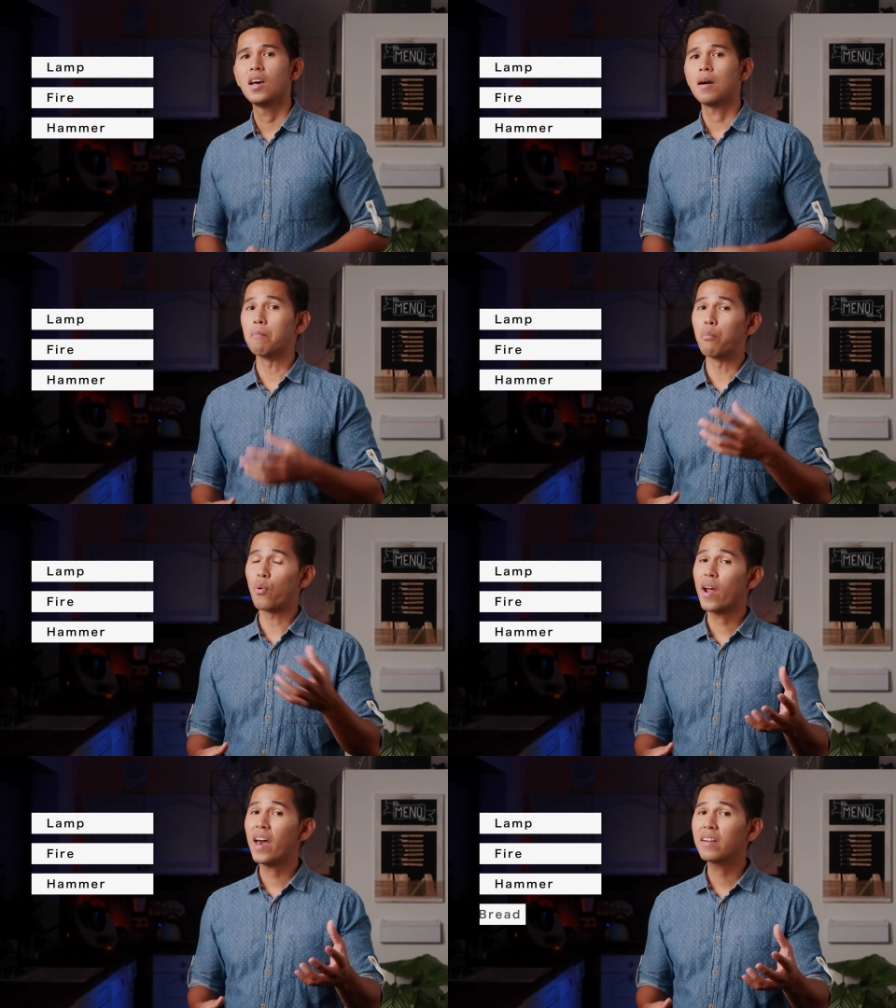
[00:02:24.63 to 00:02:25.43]

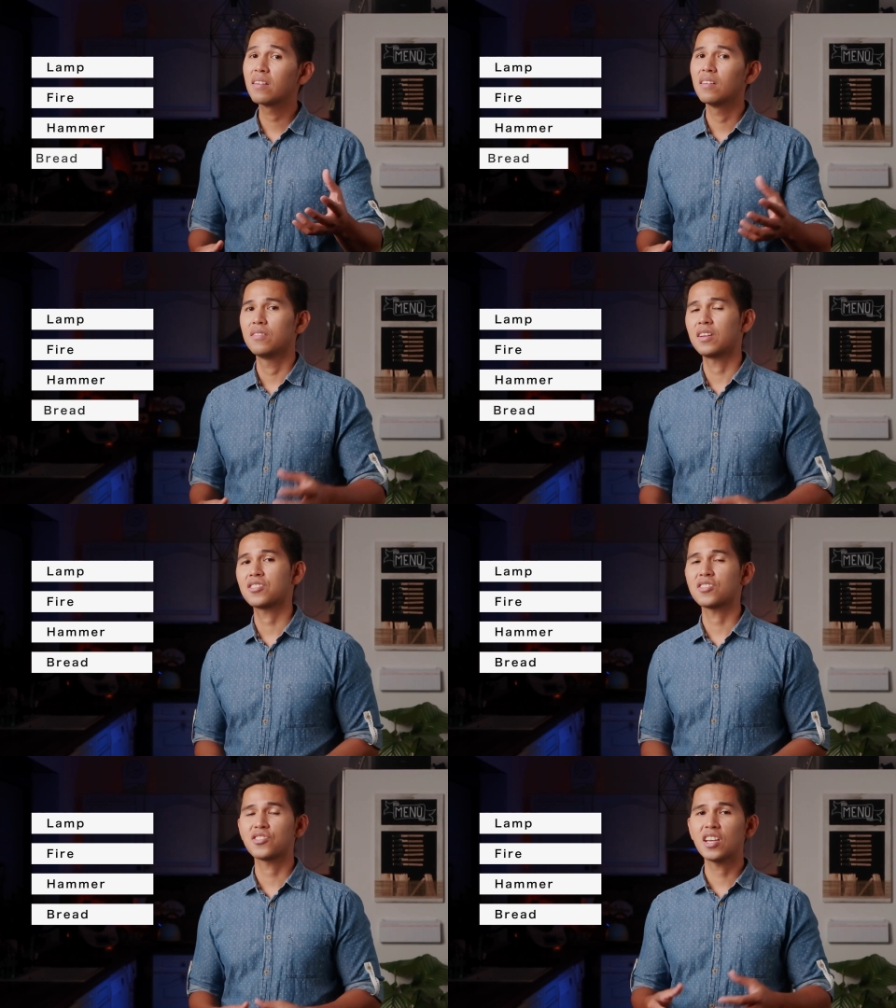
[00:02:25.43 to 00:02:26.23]
bread that
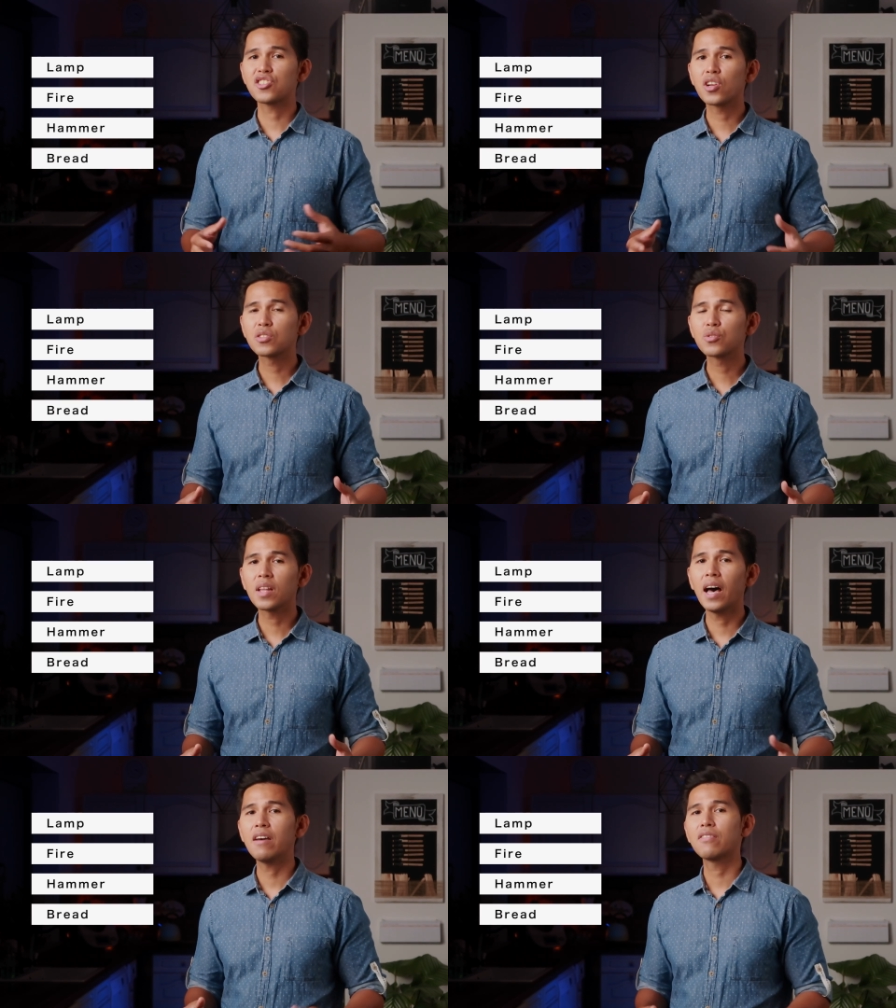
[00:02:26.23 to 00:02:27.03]
is essential to
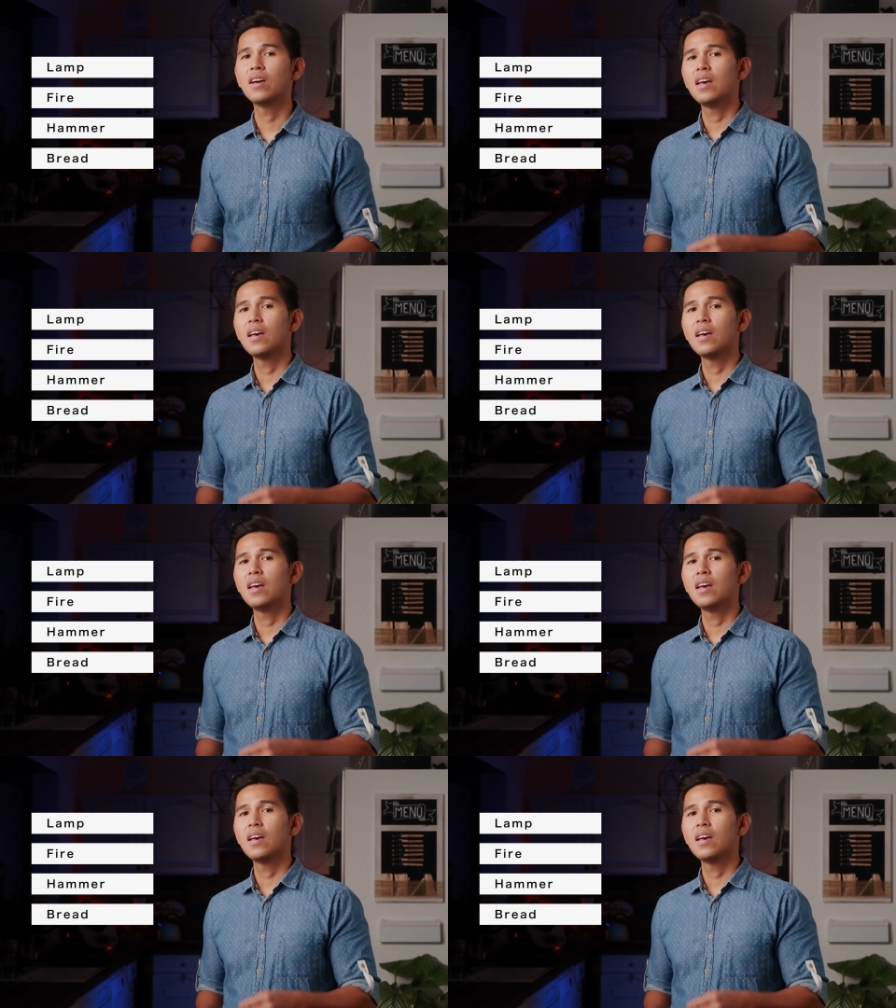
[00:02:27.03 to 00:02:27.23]
life,